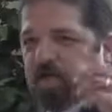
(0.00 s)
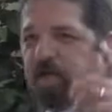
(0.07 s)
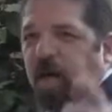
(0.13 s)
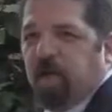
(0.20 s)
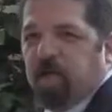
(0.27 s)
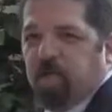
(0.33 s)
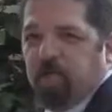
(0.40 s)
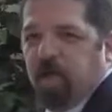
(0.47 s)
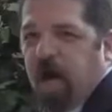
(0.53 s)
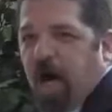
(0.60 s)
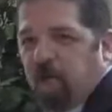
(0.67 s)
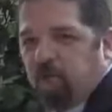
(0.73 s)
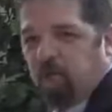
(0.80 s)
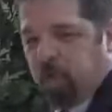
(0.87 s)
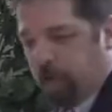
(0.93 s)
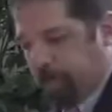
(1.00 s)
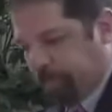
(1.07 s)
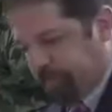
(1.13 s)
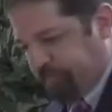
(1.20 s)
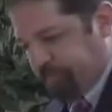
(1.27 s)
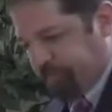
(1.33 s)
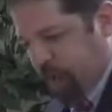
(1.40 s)
said to Joshua.
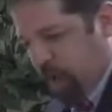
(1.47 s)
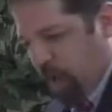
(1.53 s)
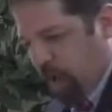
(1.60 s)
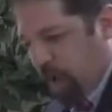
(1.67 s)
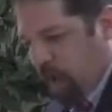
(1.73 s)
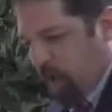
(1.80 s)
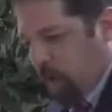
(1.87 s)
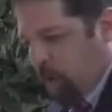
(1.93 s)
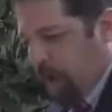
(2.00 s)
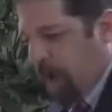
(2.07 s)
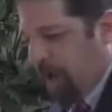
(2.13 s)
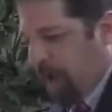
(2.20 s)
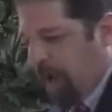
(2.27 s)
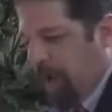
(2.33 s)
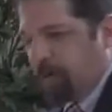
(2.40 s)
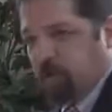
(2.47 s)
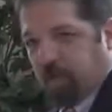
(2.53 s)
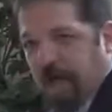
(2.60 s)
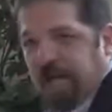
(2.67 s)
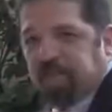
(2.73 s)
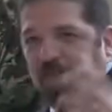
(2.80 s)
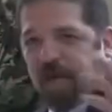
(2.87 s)
Well, so
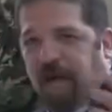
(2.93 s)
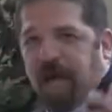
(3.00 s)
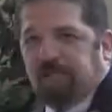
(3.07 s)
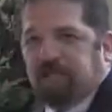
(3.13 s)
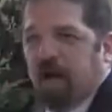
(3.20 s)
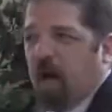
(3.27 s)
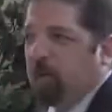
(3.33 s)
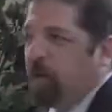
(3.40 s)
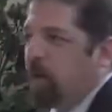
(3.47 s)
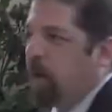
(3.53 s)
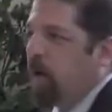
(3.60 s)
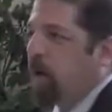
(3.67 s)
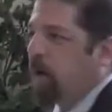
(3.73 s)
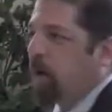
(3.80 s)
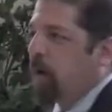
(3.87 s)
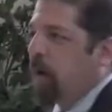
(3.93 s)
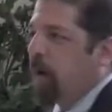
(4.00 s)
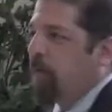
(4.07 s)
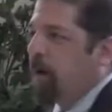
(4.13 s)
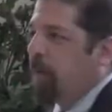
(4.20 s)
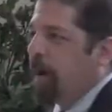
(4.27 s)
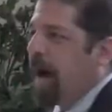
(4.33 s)
that's the last time we hear
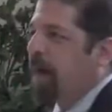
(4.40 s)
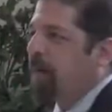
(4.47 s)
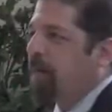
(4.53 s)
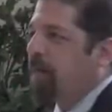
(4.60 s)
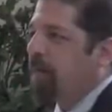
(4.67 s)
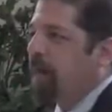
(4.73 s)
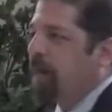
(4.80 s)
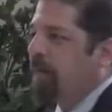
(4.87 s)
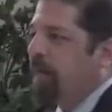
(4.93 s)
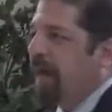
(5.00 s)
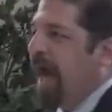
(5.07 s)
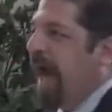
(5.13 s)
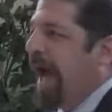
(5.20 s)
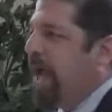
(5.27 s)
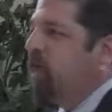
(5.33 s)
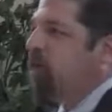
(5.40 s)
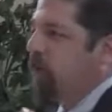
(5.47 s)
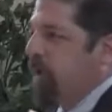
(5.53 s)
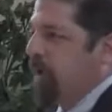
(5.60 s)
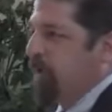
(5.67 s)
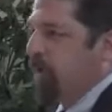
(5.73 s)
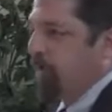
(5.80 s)
about the
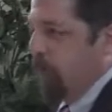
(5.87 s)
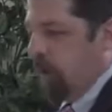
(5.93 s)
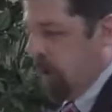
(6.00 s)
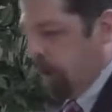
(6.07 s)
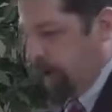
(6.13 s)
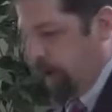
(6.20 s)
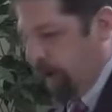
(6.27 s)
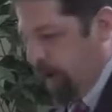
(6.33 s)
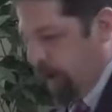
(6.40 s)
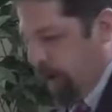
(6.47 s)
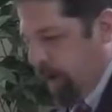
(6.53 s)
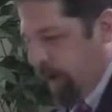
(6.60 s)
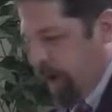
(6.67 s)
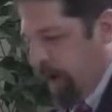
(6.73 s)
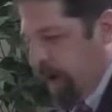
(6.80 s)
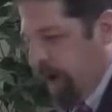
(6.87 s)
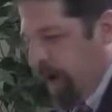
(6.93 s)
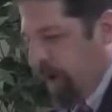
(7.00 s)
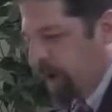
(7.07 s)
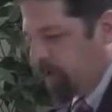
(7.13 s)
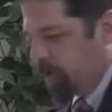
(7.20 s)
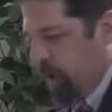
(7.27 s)
angel of the Lord.
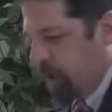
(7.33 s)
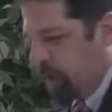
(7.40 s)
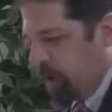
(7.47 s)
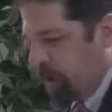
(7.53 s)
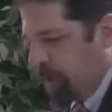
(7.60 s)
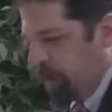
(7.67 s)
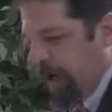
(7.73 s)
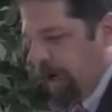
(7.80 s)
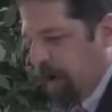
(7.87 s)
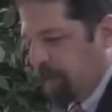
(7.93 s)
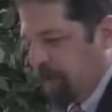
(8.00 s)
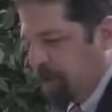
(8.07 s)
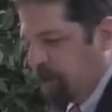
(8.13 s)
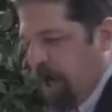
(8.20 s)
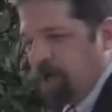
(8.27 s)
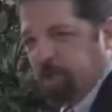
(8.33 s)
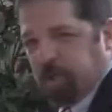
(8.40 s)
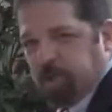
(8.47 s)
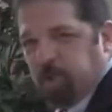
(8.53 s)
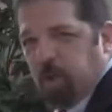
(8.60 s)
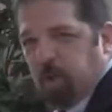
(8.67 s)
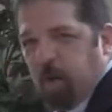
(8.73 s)
And so when you pick up in Judges
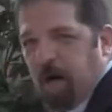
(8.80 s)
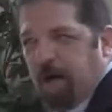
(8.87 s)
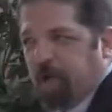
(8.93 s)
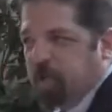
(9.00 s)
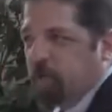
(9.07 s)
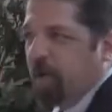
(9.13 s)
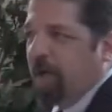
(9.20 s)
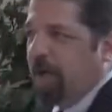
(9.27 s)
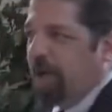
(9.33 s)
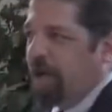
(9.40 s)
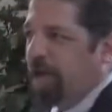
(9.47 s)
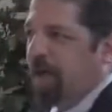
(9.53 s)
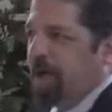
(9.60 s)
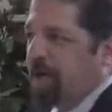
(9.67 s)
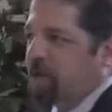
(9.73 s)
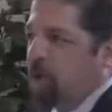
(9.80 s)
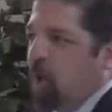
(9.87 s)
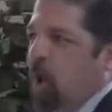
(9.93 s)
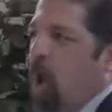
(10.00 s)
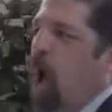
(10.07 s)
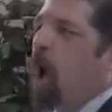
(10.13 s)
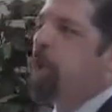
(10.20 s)
2:1, it's a
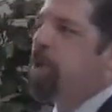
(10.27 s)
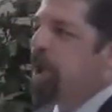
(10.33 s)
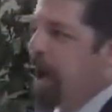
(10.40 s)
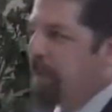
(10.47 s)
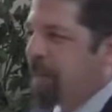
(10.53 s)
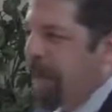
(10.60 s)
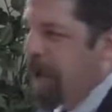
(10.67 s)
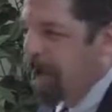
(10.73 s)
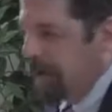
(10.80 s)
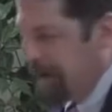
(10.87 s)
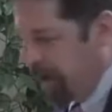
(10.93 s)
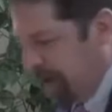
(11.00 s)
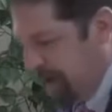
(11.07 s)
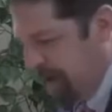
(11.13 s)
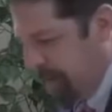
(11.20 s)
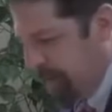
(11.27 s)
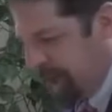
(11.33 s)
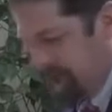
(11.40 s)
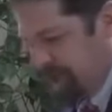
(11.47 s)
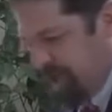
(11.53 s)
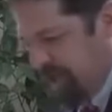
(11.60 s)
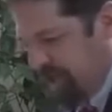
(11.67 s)
long time later, but
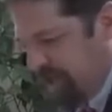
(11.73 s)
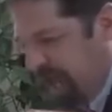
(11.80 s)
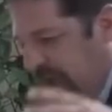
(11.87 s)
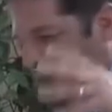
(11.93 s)
it says the